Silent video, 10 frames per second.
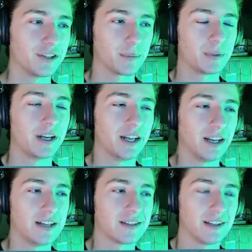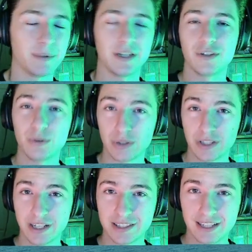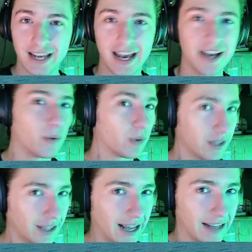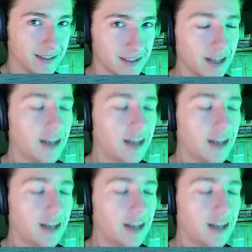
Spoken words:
plane is limited to 60k or less.